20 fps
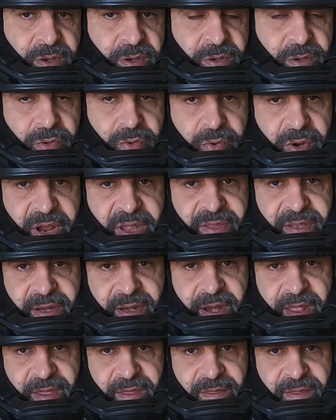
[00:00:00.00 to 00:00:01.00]
go riding
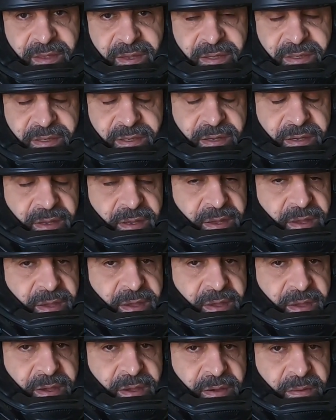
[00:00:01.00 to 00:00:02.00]
like this
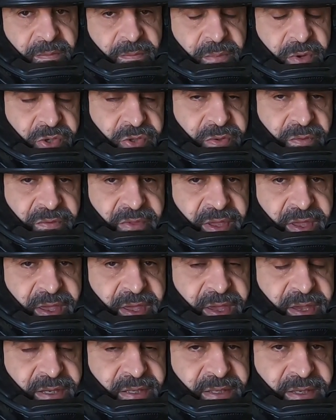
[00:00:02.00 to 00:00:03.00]
most of the
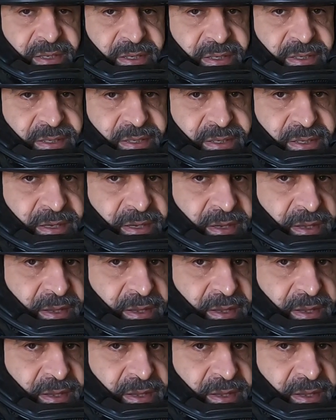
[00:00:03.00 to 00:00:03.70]
cases